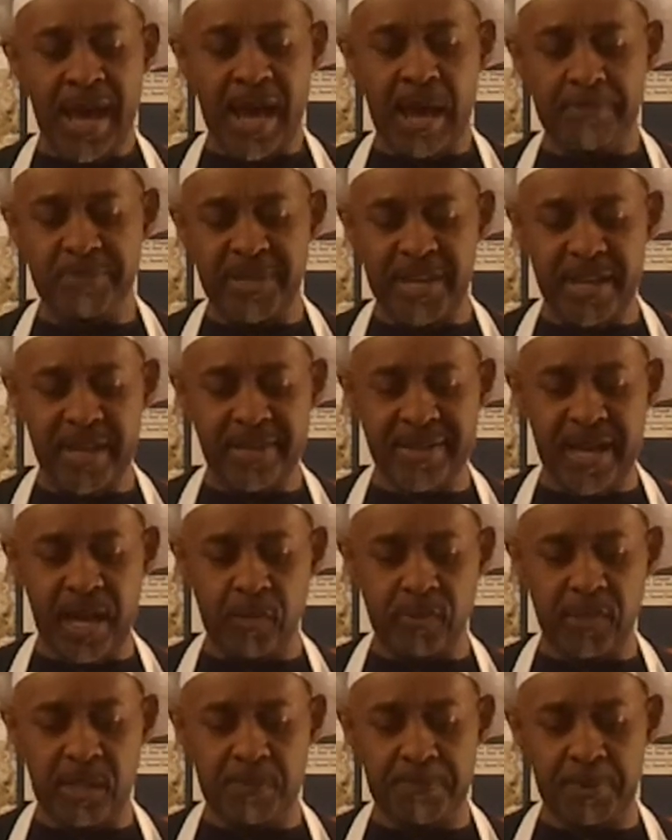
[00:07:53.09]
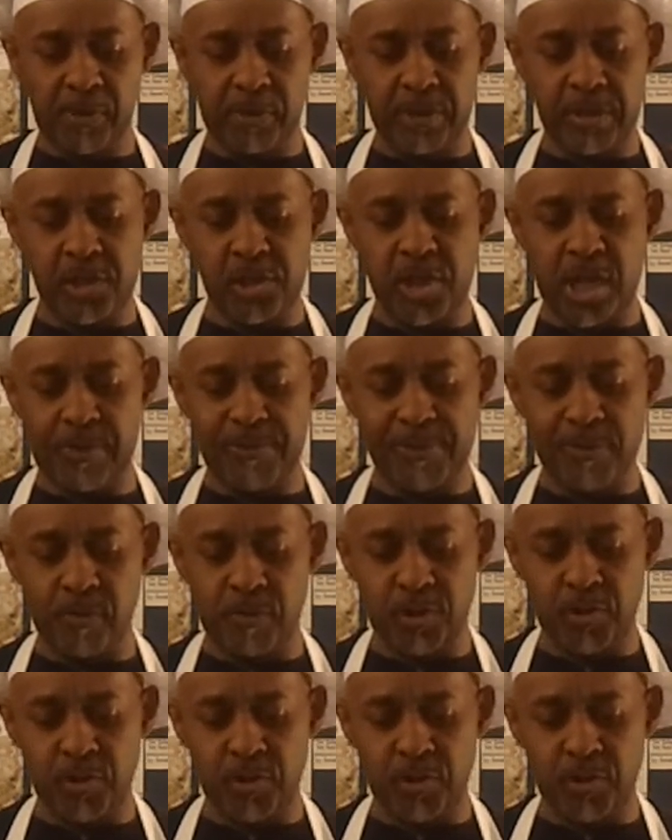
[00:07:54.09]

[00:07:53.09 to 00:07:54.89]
I'm digging down deep, building the champion